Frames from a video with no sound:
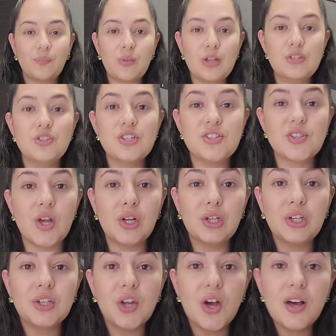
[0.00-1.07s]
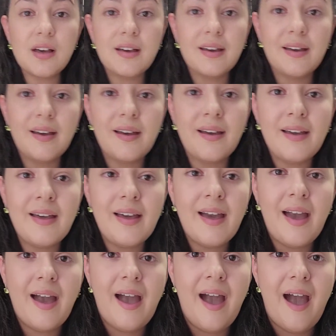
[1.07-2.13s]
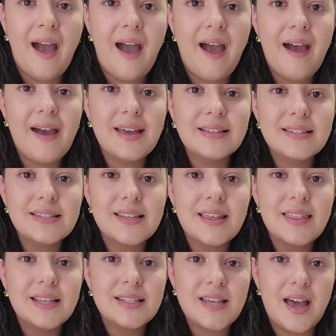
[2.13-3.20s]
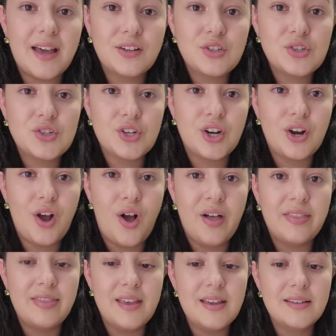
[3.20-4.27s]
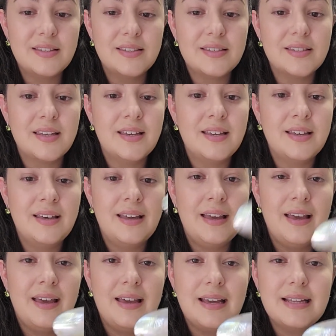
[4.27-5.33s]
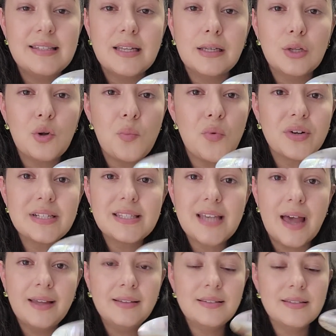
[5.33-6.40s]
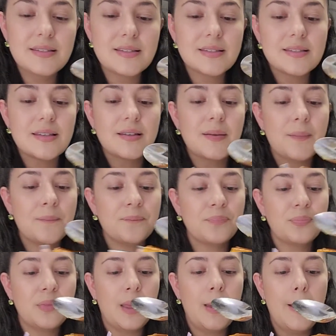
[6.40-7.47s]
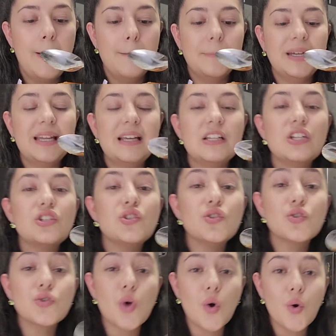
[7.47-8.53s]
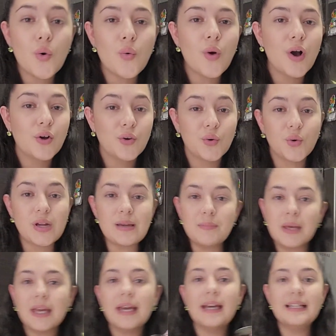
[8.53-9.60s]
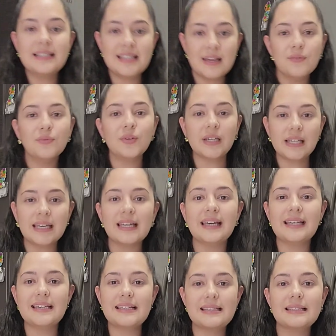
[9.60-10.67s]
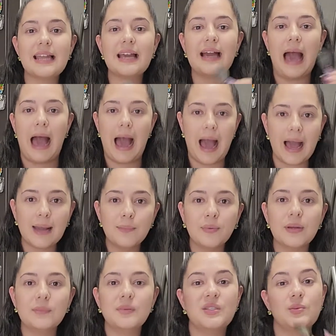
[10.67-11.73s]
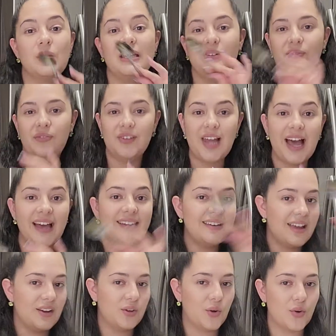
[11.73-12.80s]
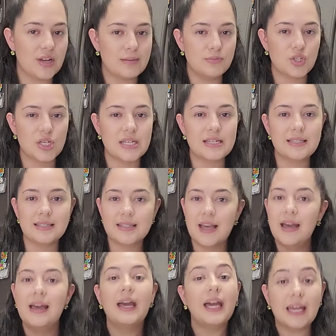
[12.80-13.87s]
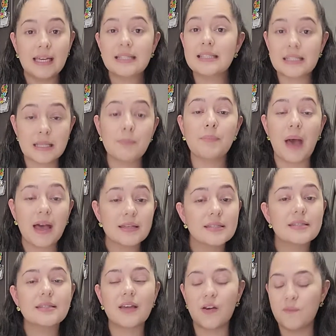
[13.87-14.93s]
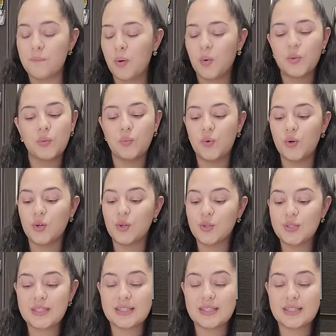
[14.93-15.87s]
Just look at the texture on this. It's a little more dense, but it is so creamy. It really is like a hybrid between flan and cream cheese. It's the best of both worlds.